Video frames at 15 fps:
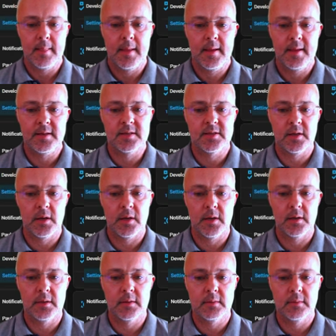
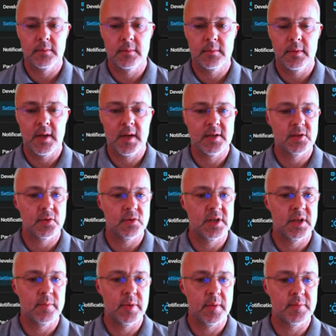inside air source
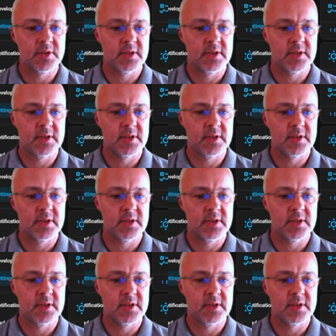heat pump